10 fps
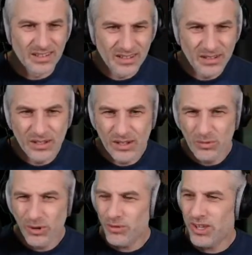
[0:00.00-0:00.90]
present.
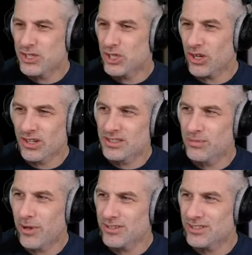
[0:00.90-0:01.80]
What were they? Chocolate yes.
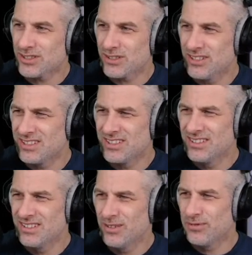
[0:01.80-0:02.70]
suppositories?
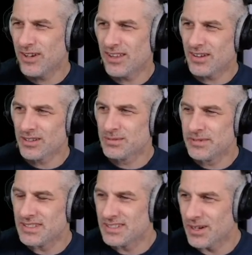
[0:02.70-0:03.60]
Little Father
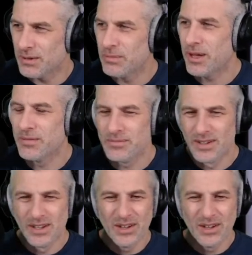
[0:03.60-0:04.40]
Christmases go up your bum.